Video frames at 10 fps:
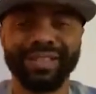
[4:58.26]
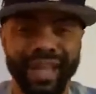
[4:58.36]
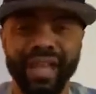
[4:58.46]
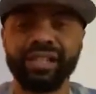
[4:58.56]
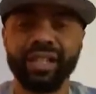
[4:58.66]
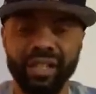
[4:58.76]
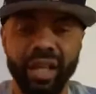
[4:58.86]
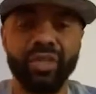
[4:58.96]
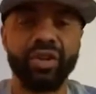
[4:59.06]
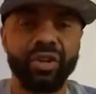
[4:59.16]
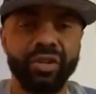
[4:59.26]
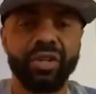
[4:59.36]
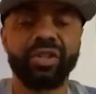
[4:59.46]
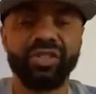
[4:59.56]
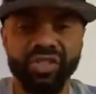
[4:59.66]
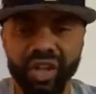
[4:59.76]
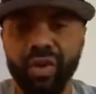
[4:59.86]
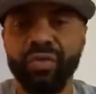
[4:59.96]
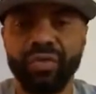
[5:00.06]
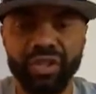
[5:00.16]
That's another
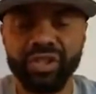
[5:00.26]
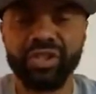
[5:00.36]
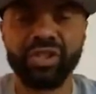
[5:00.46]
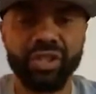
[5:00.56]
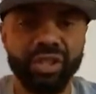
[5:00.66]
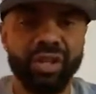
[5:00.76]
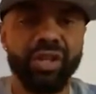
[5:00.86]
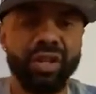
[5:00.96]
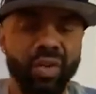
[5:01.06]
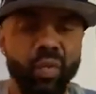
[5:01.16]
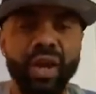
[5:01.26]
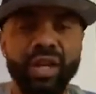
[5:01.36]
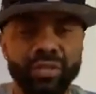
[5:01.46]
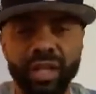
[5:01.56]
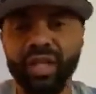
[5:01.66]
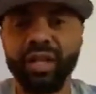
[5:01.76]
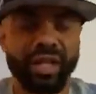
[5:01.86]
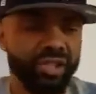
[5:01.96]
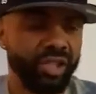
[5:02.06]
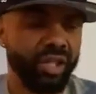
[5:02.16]
selfish way of looking
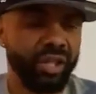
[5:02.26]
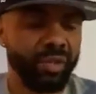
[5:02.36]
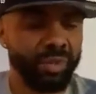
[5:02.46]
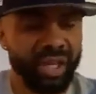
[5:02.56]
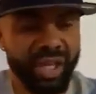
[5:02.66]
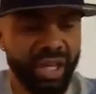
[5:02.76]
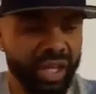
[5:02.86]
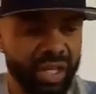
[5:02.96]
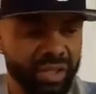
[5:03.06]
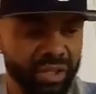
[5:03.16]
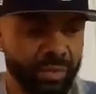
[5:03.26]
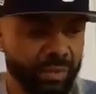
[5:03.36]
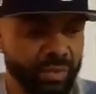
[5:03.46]
at shit, because